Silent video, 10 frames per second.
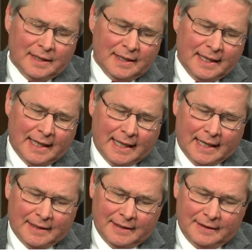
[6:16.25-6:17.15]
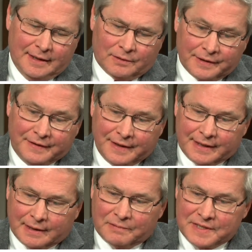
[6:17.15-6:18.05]
Right. And the only
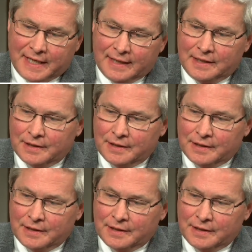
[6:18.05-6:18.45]
thing that was handy,